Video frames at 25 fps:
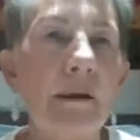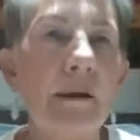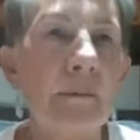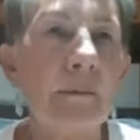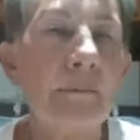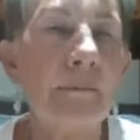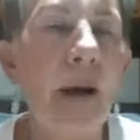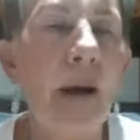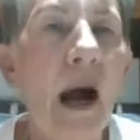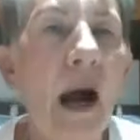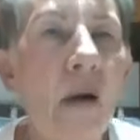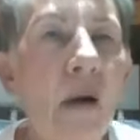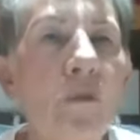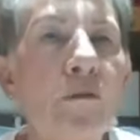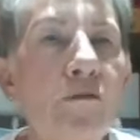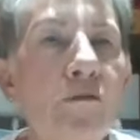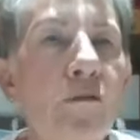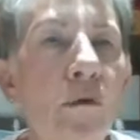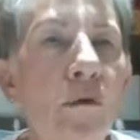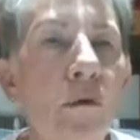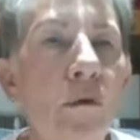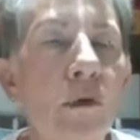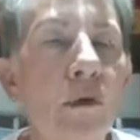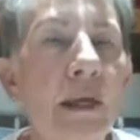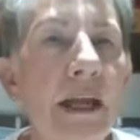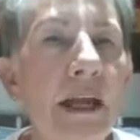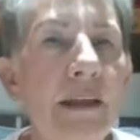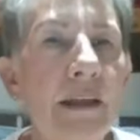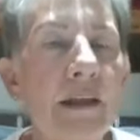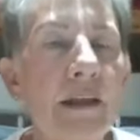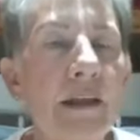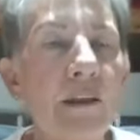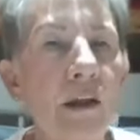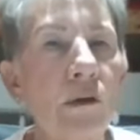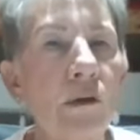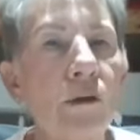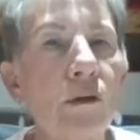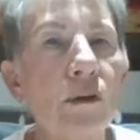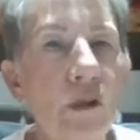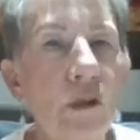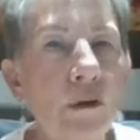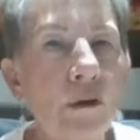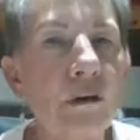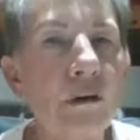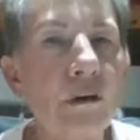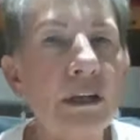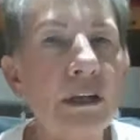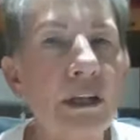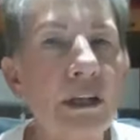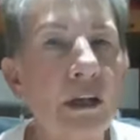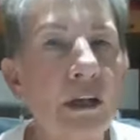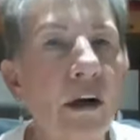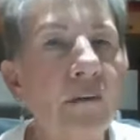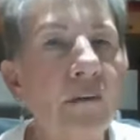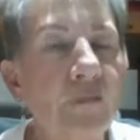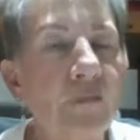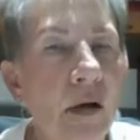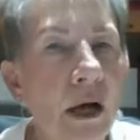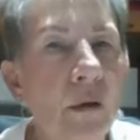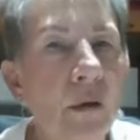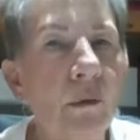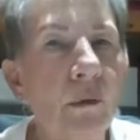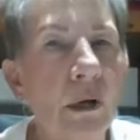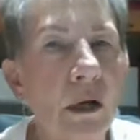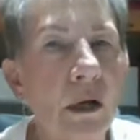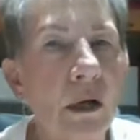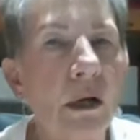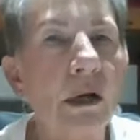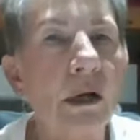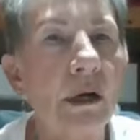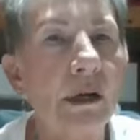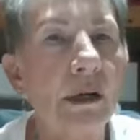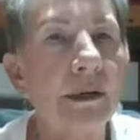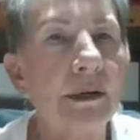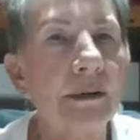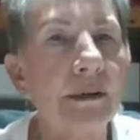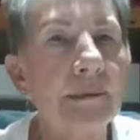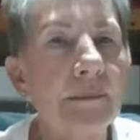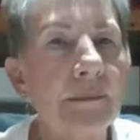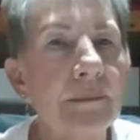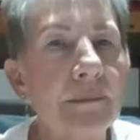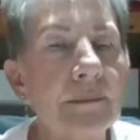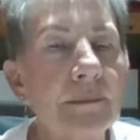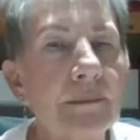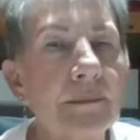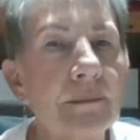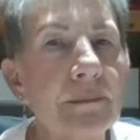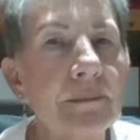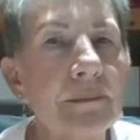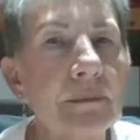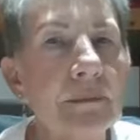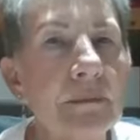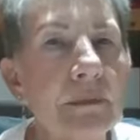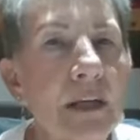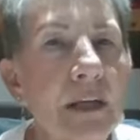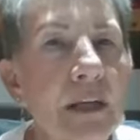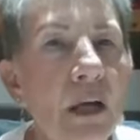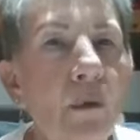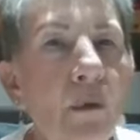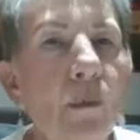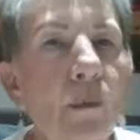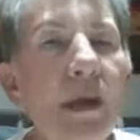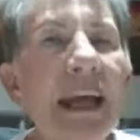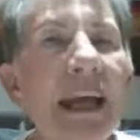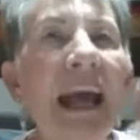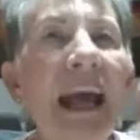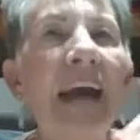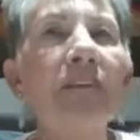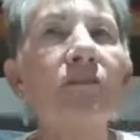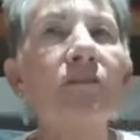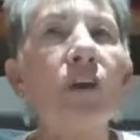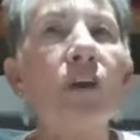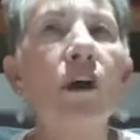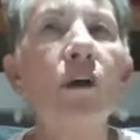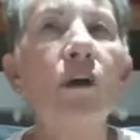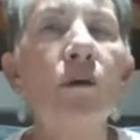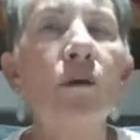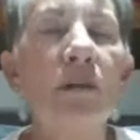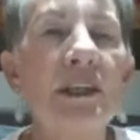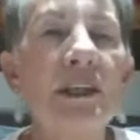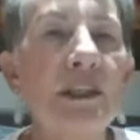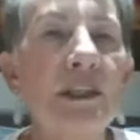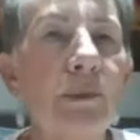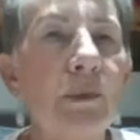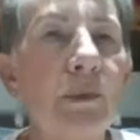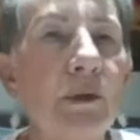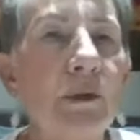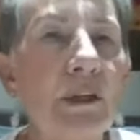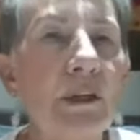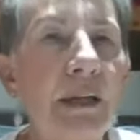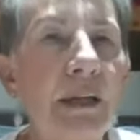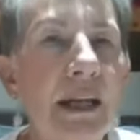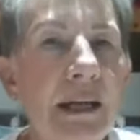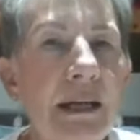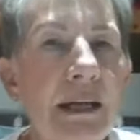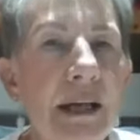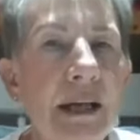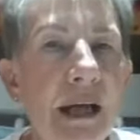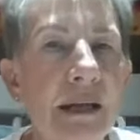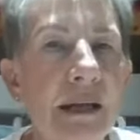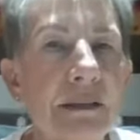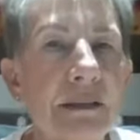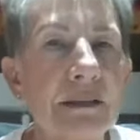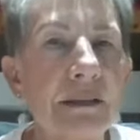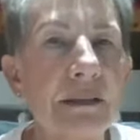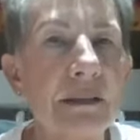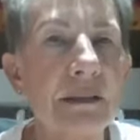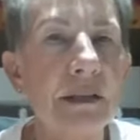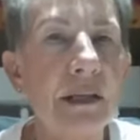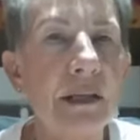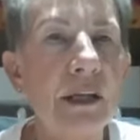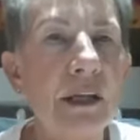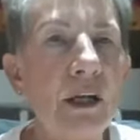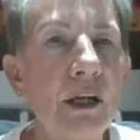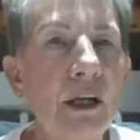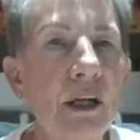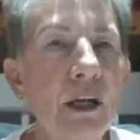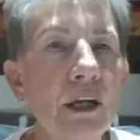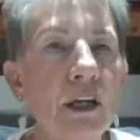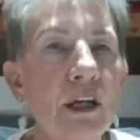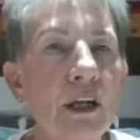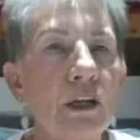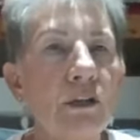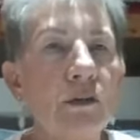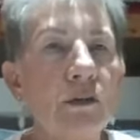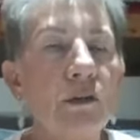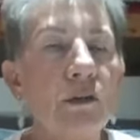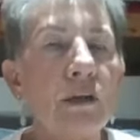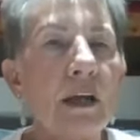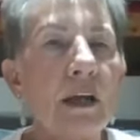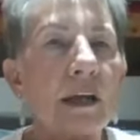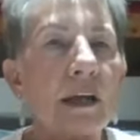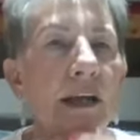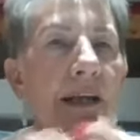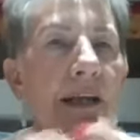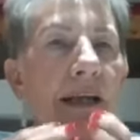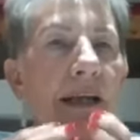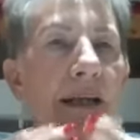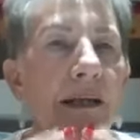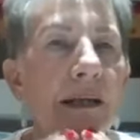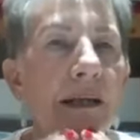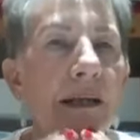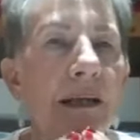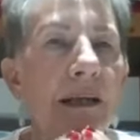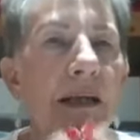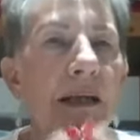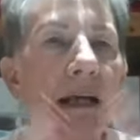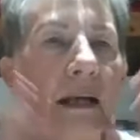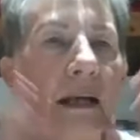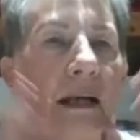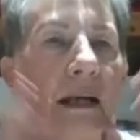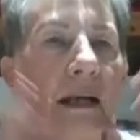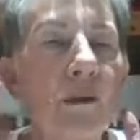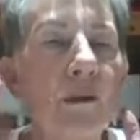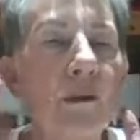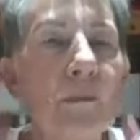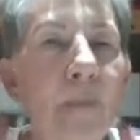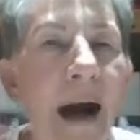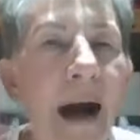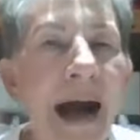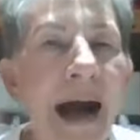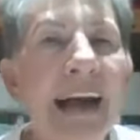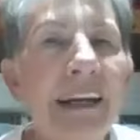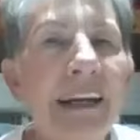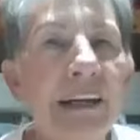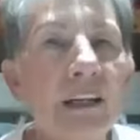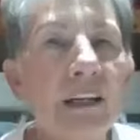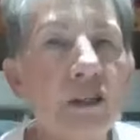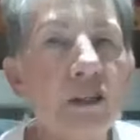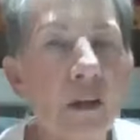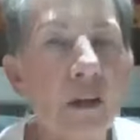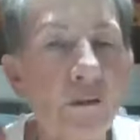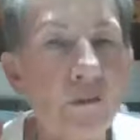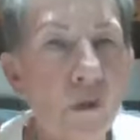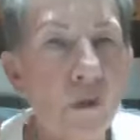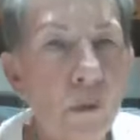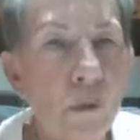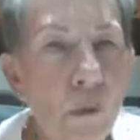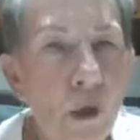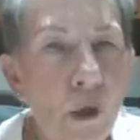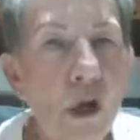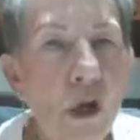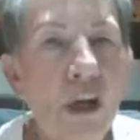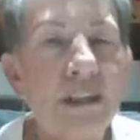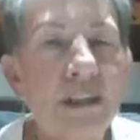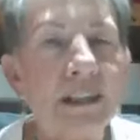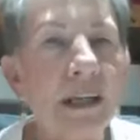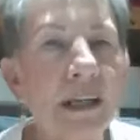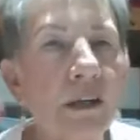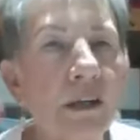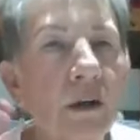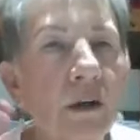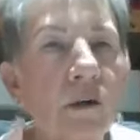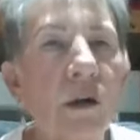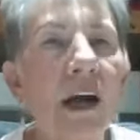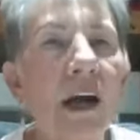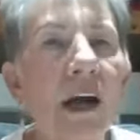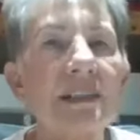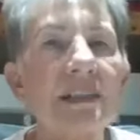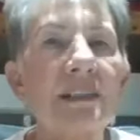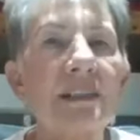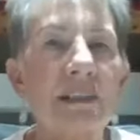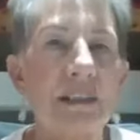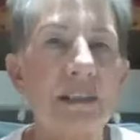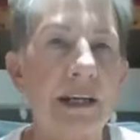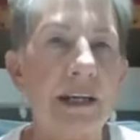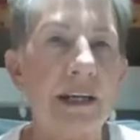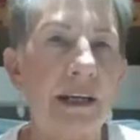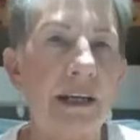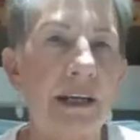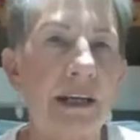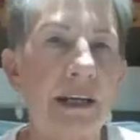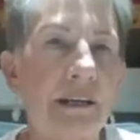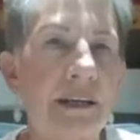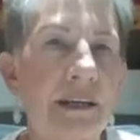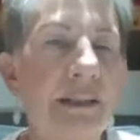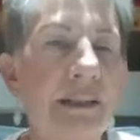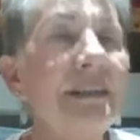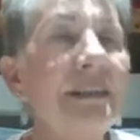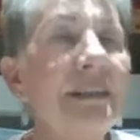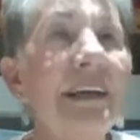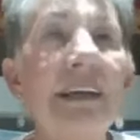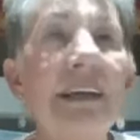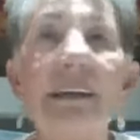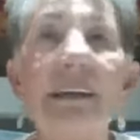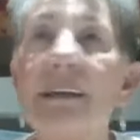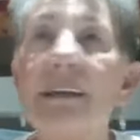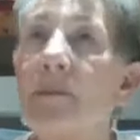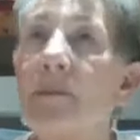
powerful than the authority of our God we have the Holy Spirit in us to remind us of the words that Christ said. He said,